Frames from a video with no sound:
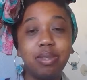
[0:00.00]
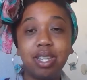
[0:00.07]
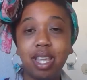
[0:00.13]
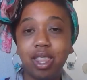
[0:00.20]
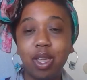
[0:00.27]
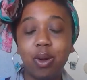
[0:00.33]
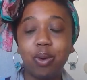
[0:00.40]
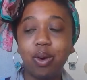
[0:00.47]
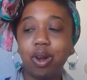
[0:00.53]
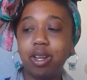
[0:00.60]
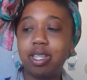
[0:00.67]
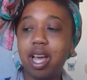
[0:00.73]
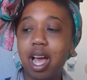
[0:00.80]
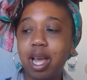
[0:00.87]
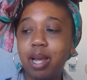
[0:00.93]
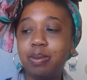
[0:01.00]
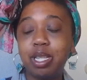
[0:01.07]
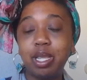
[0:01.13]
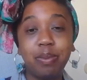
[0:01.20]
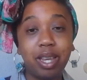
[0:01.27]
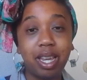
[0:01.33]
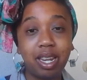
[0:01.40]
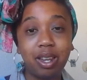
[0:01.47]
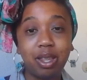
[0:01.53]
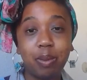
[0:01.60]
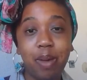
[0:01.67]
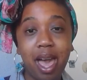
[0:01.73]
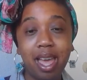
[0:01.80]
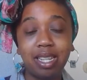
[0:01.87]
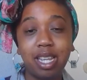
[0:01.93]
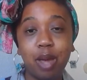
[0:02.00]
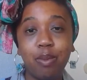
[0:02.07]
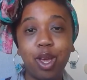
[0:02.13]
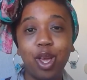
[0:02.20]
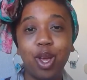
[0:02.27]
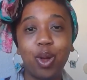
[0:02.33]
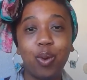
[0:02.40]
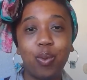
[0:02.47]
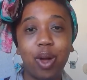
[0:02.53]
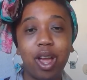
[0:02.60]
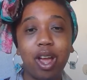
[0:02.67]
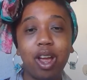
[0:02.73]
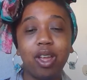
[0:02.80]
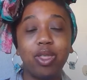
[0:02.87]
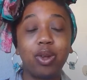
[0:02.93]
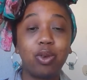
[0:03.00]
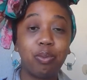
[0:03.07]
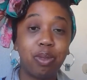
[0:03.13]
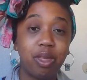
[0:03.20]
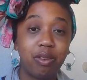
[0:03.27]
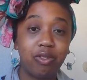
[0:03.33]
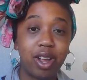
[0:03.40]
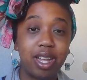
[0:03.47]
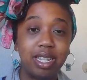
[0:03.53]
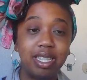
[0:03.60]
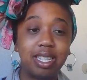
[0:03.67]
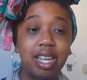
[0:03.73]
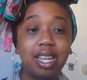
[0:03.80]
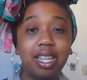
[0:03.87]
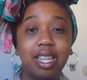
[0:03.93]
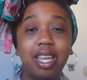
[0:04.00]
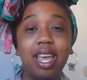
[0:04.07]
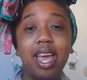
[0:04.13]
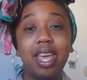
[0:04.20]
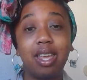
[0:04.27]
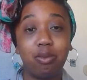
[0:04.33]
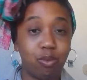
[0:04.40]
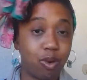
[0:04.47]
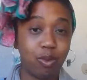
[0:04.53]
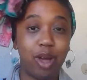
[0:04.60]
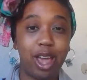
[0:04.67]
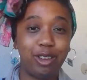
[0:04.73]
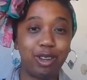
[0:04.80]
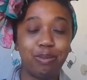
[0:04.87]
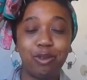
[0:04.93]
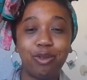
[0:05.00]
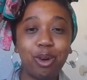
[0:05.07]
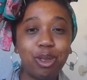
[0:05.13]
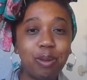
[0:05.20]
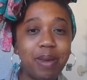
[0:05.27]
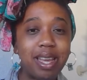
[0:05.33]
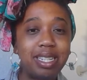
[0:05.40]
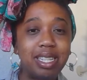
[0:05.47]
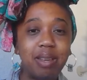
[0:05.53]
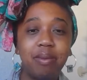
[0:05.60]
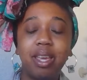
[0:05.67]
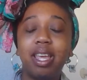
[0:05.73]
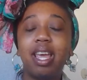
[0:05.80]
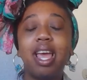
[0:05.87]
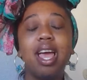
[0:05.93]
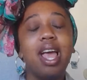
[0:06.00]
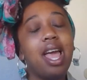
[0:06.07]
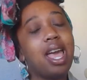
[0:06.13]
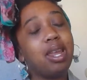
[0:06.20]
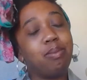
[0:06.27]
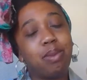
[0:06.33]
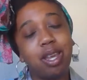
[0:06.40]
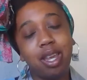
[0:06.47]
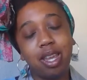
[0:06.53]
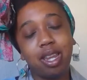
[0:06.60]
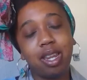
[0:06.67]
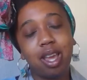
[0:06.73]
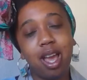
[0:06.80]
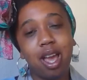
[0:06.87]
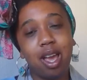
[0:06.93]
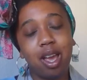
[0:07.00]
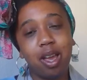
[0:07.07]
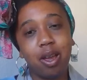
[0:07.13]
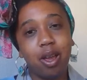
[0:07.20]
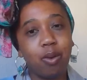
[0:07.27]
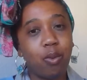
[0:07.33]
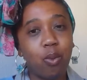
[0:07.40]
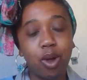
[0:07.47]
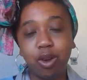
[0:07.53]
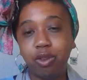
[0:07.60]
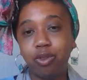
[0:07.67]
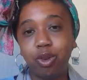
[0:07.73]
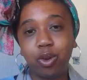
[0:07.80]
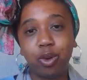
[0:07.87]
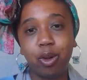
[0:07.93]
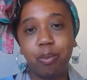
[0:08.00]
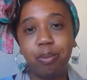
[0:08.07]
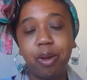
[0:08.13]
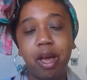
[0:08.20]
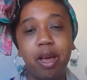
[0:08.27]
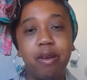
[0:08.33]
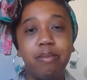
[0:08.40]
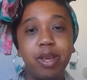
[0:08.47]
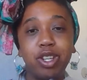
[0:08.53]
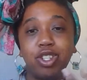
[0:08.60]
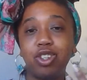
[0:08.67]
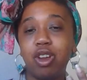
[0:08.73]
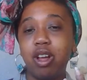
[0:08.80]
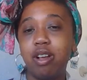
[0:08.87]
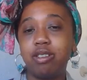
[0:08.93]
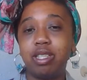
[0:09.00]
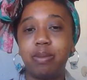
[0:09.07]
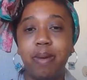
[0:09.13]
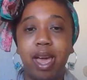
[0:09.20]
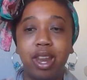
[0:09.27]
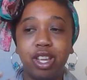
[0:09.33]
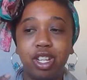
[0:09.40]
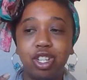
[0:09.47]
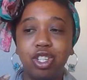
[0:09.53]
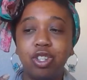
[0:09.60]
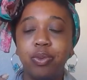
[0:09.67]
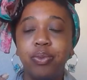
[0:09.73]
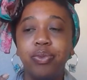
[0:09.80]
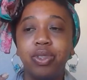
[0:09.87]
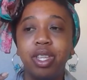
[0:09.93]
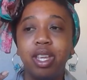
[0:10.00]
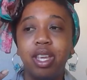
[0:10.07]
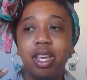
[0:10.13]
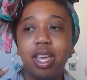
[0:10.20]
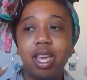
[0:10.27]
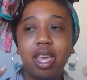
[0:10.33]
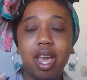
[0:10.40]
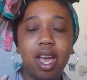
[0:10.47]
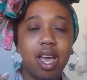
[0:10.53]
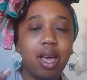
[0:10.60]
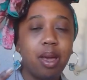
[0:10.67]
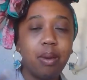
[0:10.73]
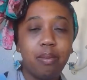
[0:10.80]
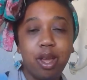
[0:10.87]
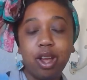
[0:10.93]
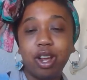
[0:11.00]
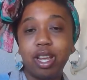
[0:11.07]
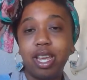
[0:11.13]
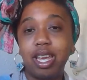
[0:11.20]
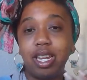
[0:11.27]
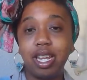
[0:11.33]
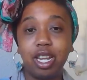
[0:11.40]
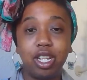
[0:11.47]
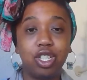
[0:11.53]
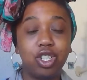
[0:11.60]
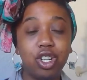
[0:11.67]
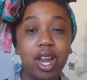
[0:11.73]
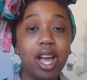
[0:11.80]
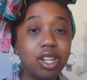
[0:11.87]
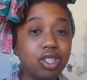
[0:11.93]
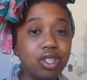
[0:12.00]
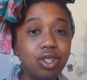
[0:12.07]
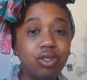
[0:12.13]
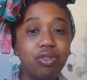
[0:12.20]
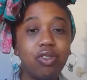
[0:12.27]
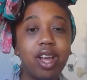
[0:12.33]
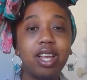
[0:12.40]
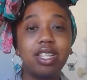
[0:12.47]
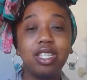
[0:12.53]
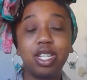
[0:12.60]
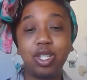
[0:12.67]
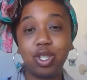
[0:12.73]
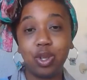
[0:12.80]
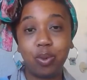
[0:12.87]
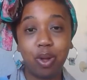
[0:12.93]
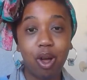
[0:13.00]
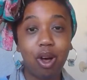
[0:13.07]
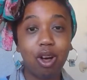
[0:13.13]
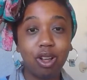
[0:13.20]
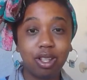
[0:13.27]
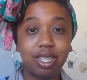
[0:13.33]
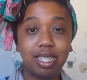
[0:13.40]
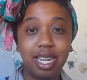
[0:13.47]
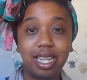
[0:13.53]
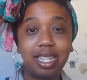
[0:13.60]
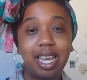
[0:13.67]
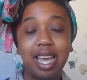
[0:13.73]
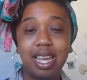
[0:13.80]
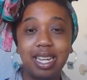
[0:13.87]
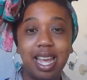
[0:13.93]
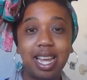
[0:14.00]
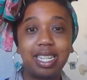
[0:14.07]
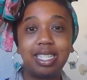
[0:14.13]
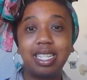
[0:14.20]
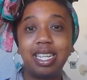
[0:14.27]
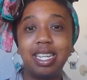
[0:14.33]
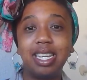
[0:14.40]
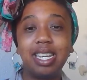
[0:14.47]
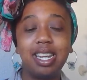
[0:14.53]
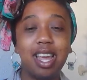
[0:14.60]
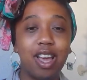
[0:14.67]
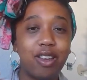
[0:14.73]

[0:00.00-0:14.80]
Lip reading: there were times in the beginning of the pandemic where the group of the friends, luckily I arrived before the pandemic and made a wonderful group, mixture of Spanish, American and international friends, and so we all stayed connected